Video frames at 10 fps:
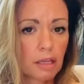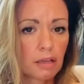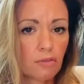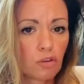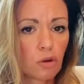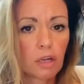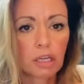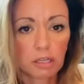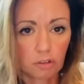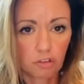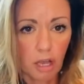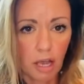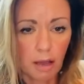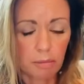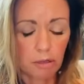If you're in a
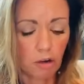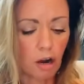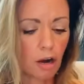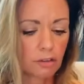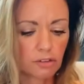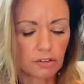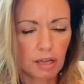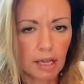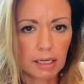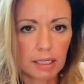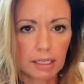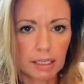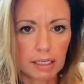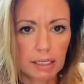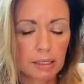job and your heart's not in
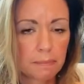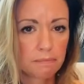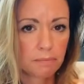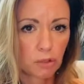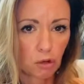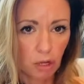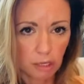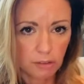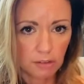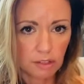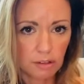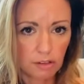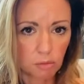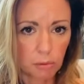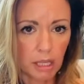it, you're going to see
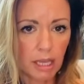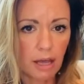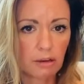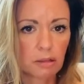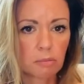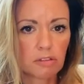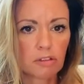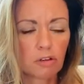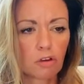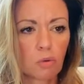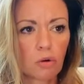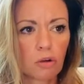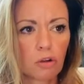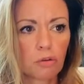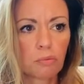this play out in the material
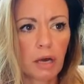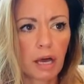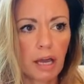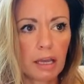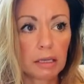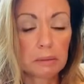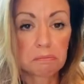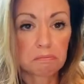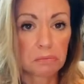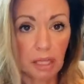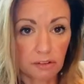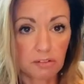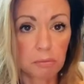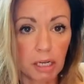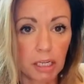world by
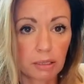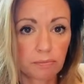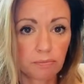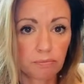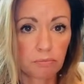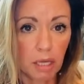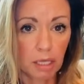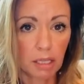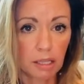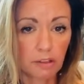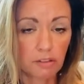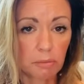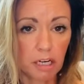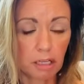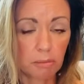less money, making less
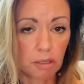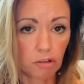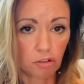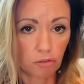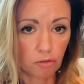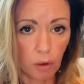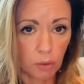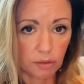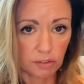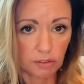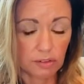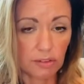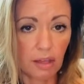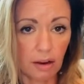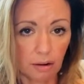money because your focus
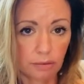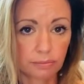isn't there.